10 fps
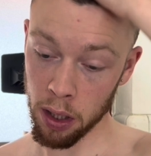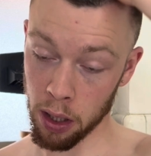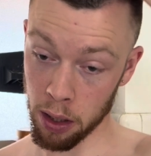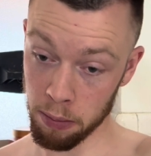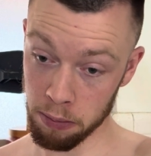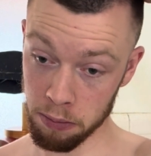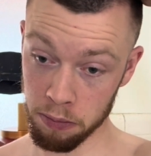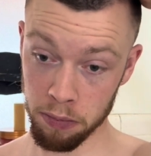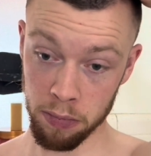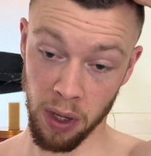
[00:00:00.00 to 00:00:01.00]

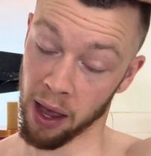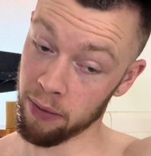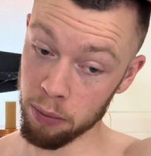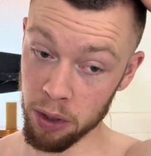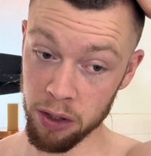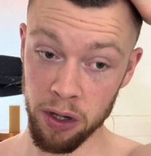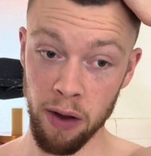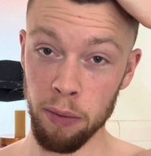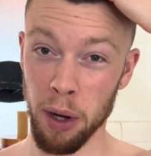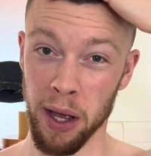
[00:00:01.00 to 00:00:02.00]
I haven't been
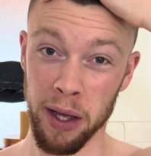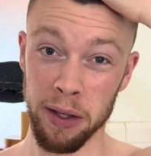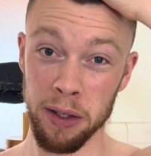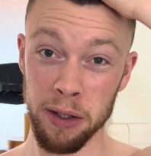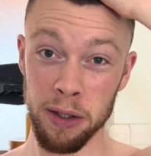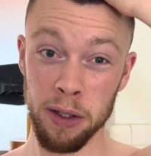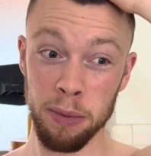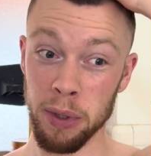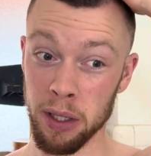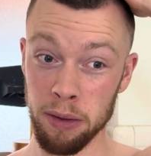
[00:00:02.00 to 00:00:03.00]
shaving my head because it's
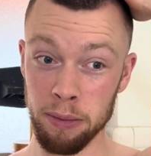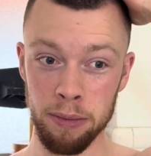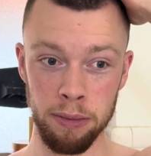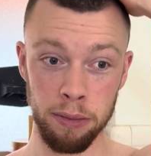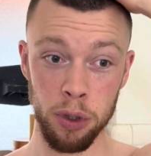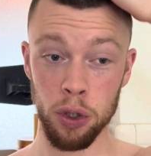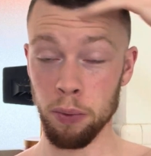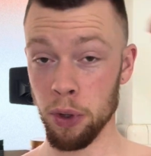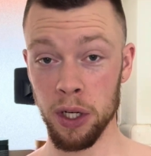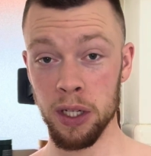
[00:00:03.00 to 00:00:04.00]
been
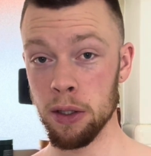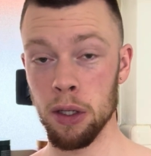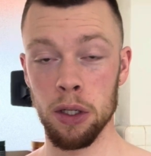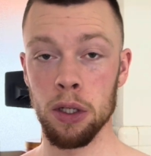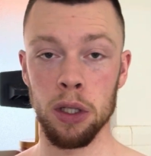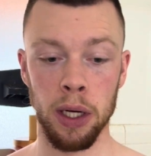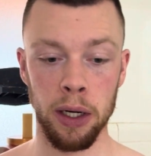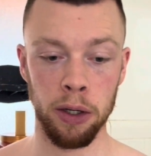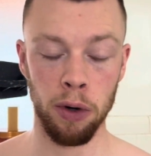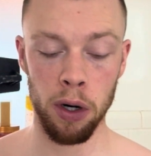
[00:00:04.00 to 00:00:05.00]
super easy just letting
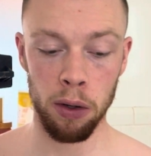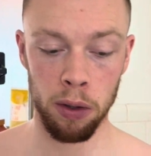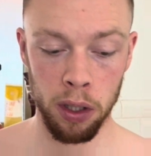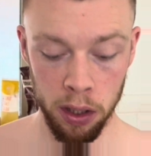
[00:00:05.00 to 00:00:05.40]
it grow.